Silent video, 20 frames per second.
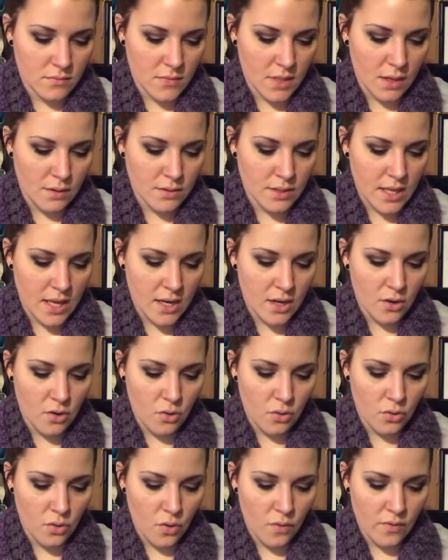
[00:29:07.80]
was kind of
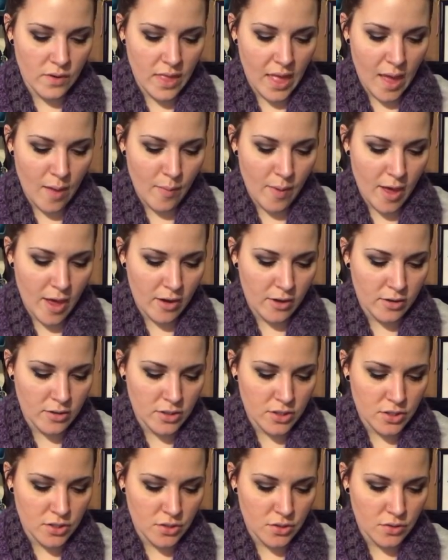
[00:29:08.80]
going over that pattern
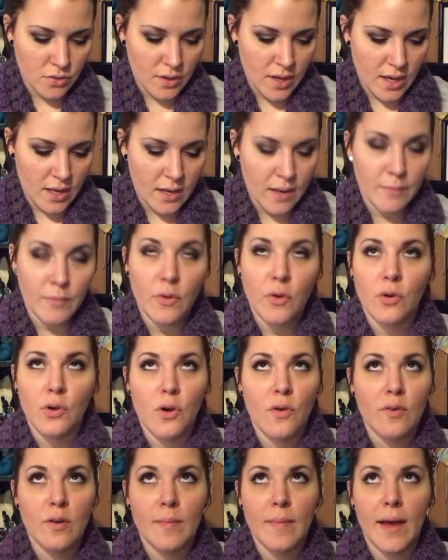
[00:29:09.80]
too, and I'm going
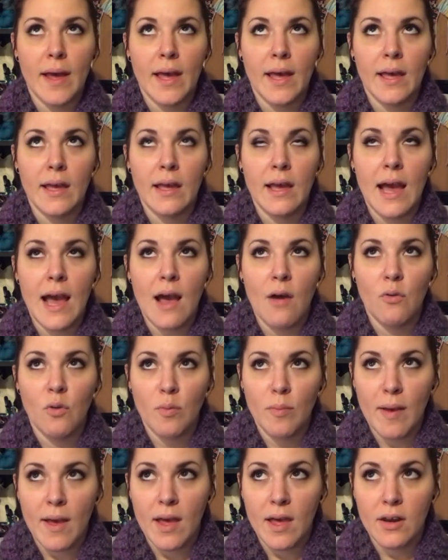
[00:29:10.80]
over my owl
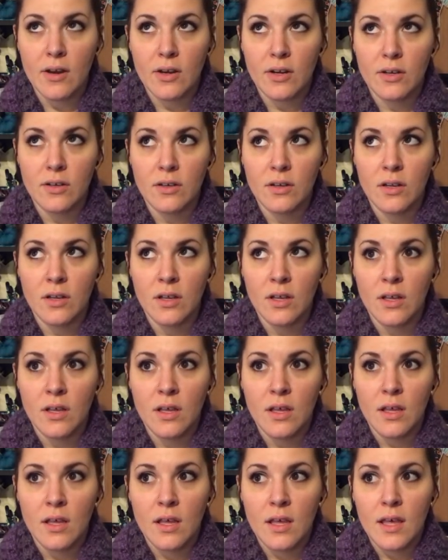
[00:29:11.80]
pattern
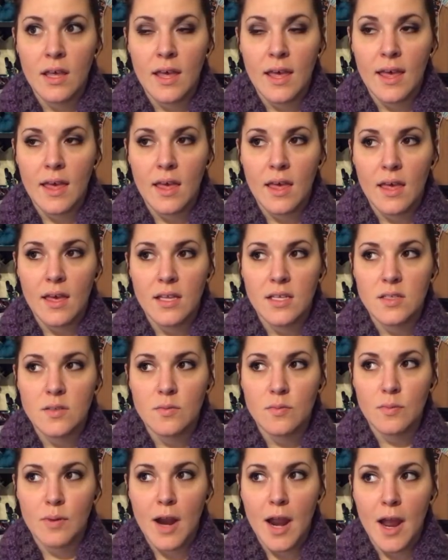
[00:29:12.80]
and
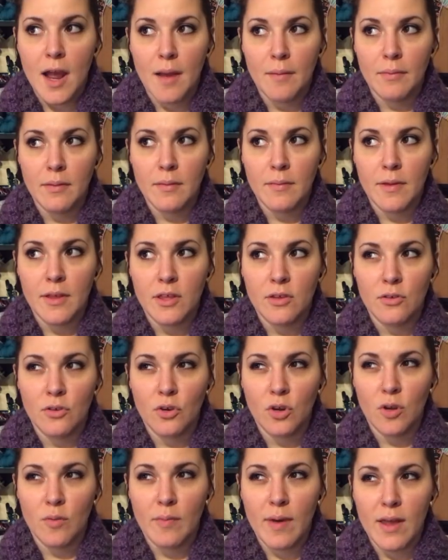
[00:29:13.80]
probably my
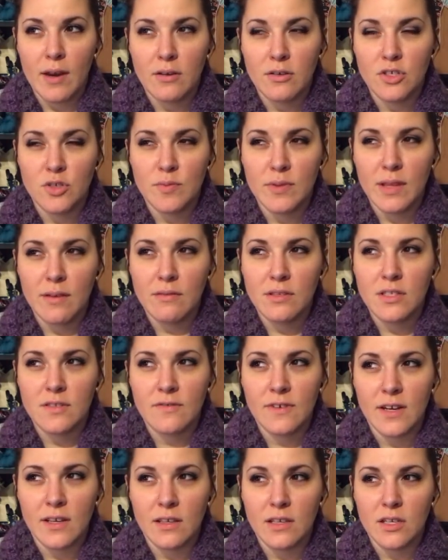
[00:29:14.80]
unicorn pattern too, but that one's
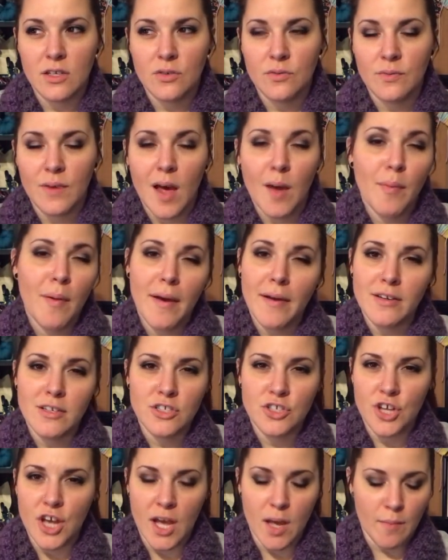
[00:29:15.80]
fairly new. I'll probably just
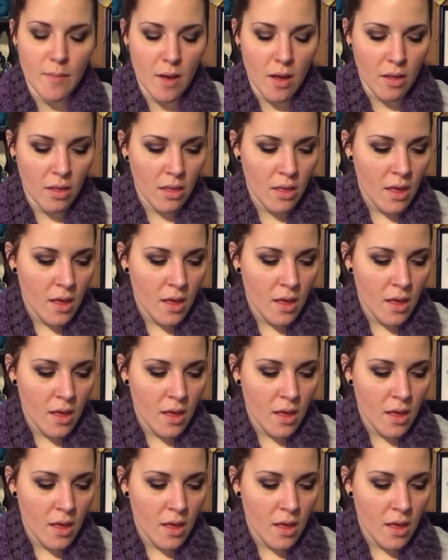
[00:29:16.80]
check them all.